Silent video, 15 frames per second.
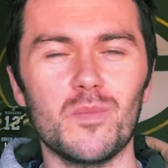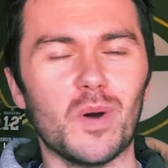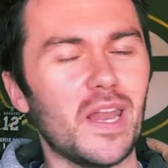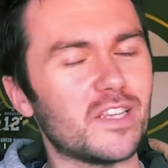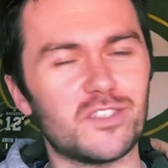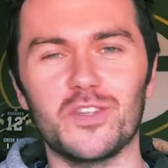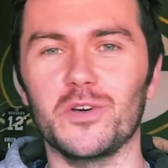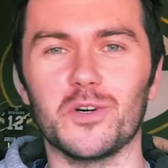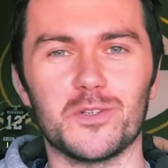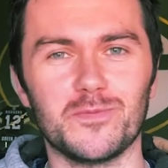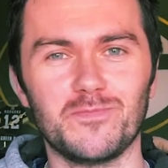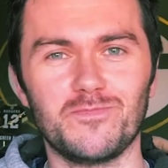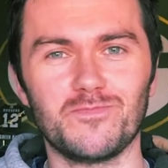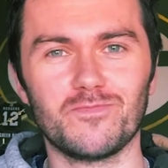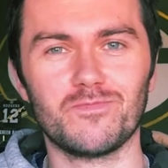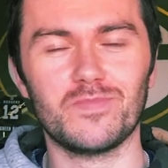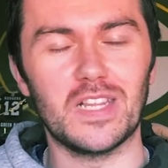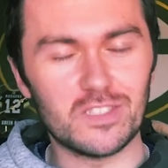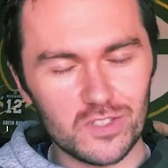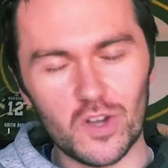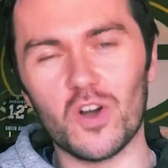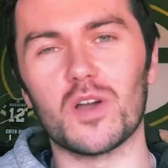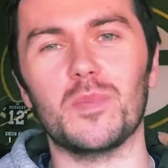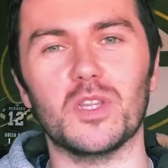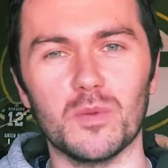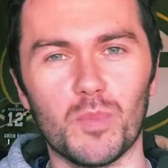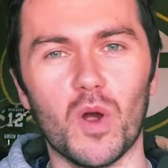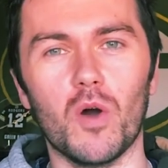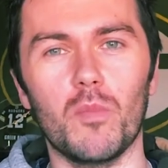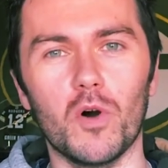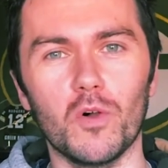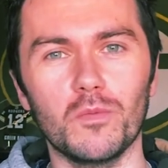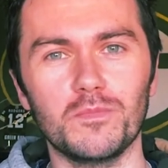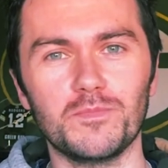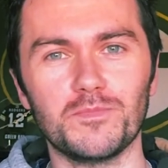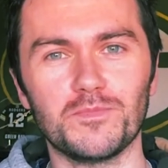But let's do it. Let's talk about the Pro Bowl.